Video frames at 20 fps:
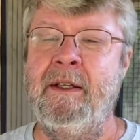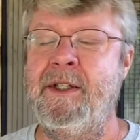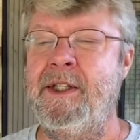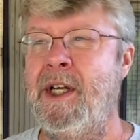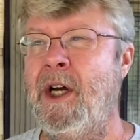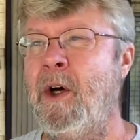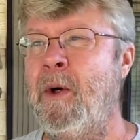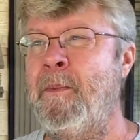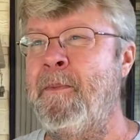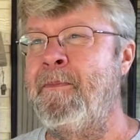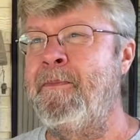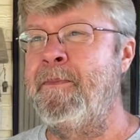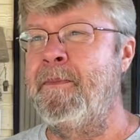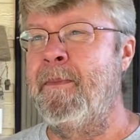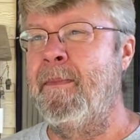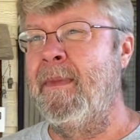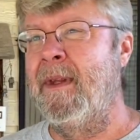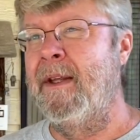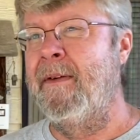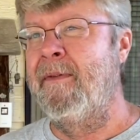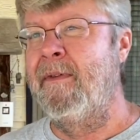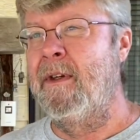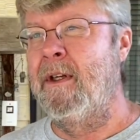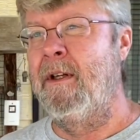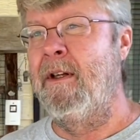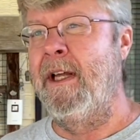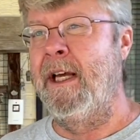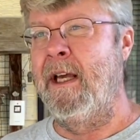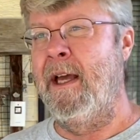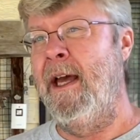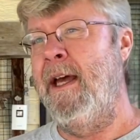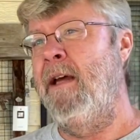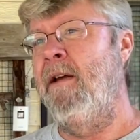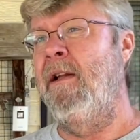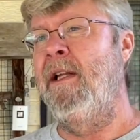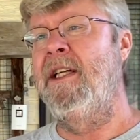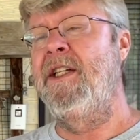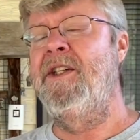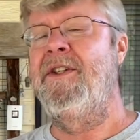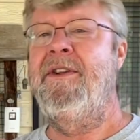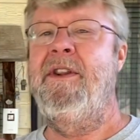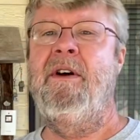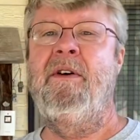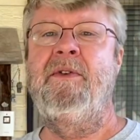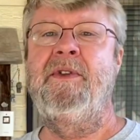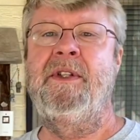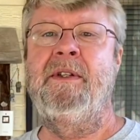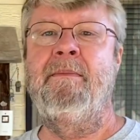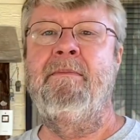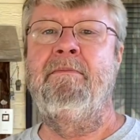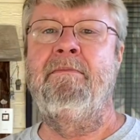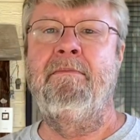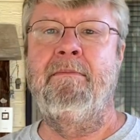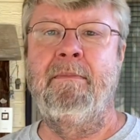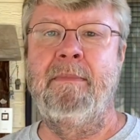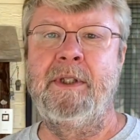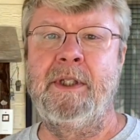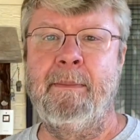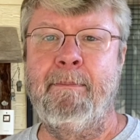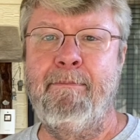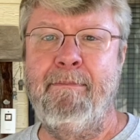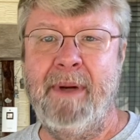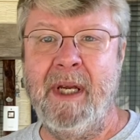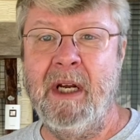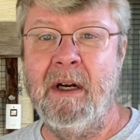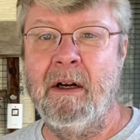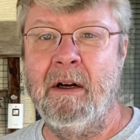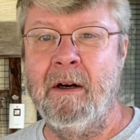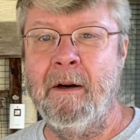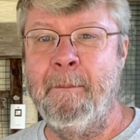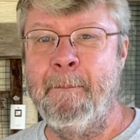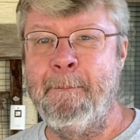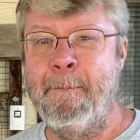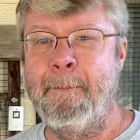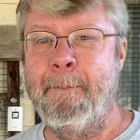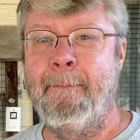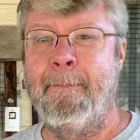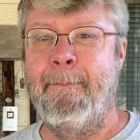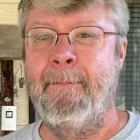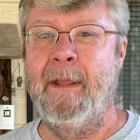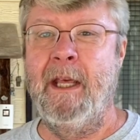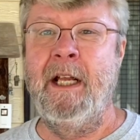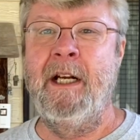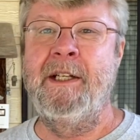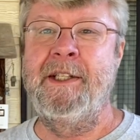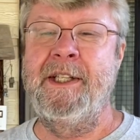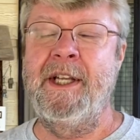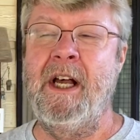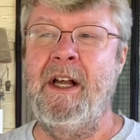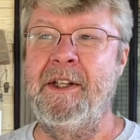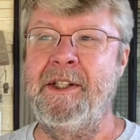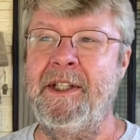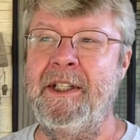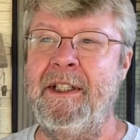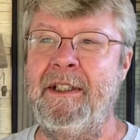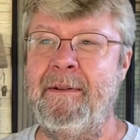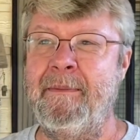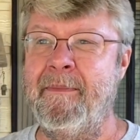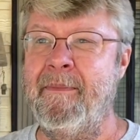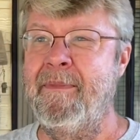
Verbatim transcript: So they're like, hey, let's throw some beer in a salsa,